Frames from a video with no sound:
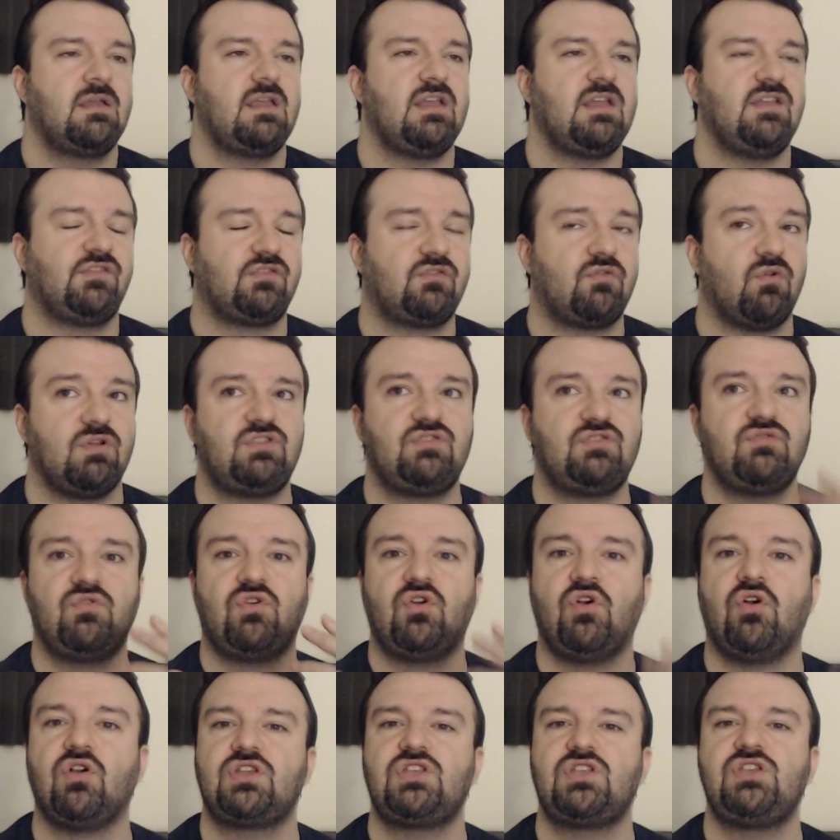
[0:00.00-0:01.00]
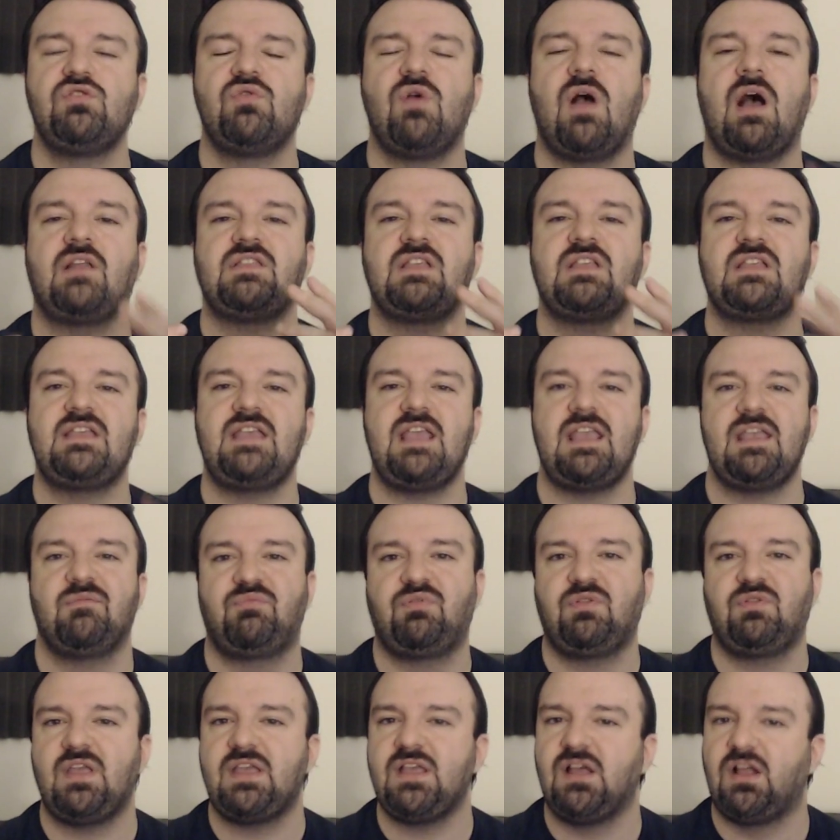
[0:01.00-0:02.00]
is going to hook you on the
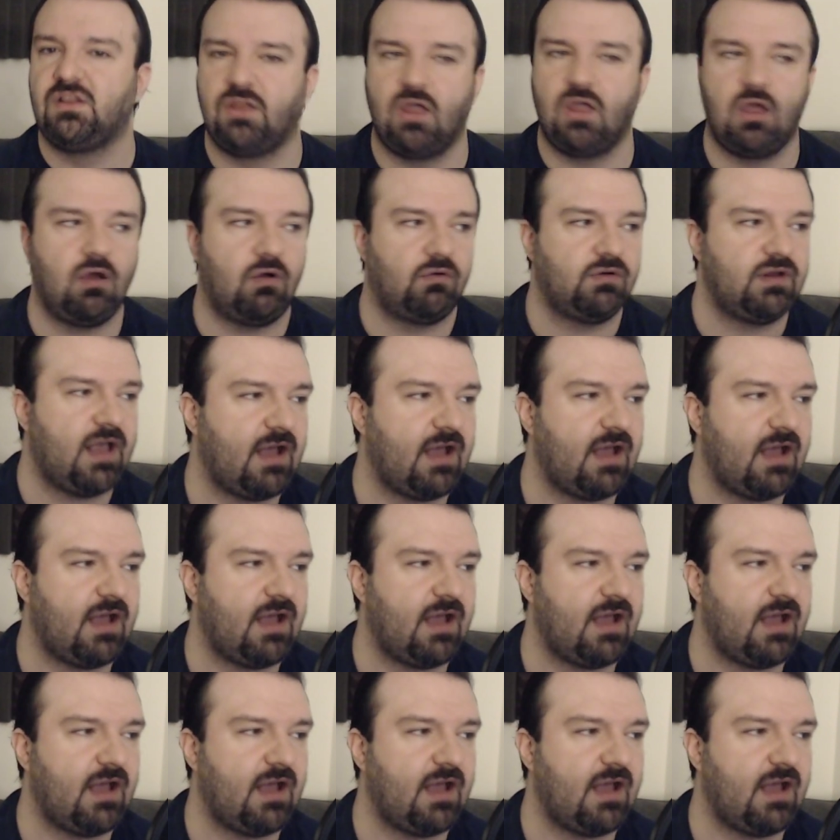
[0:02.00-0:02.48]
gameplay alone.